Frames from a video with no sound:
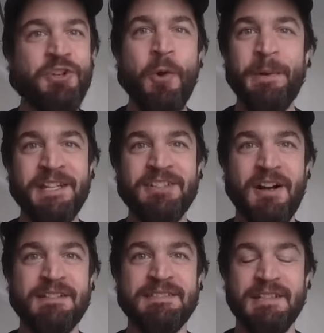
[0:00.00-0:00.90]
Nobody
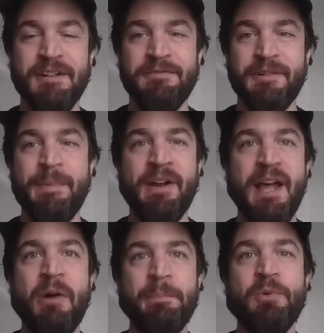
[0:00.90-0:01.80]
talks enough about
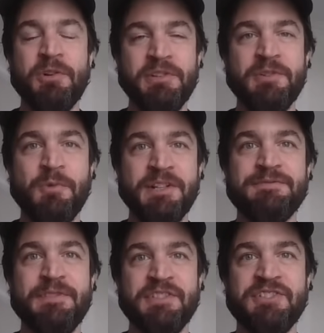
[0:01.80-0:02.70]
how important it
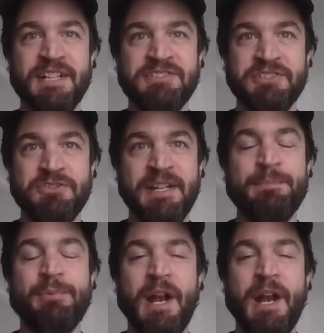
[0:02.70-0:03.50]
was for the Jets to trade